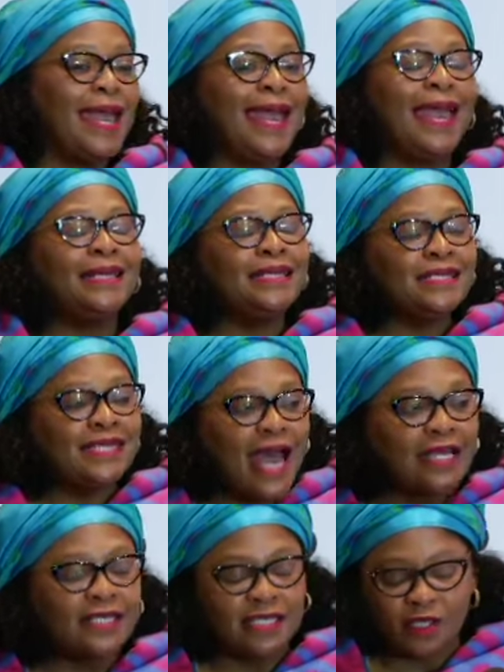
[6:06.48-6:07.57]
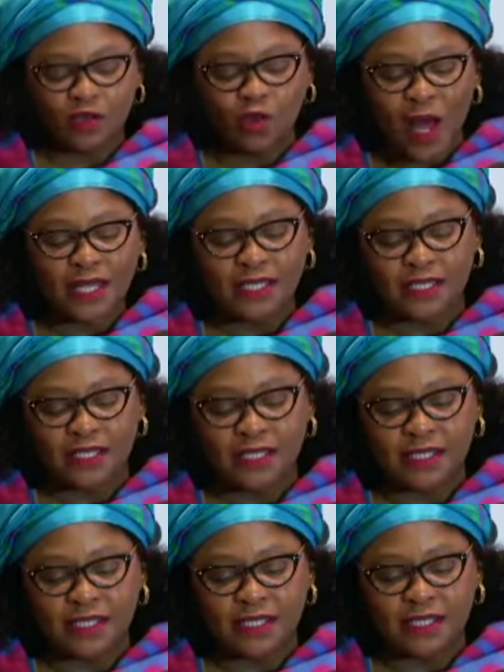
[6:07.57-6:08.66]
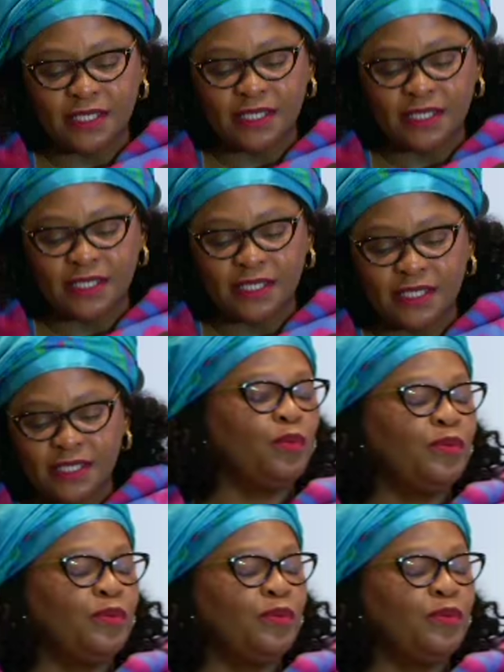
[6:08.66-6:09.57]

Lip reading: And that is what must also be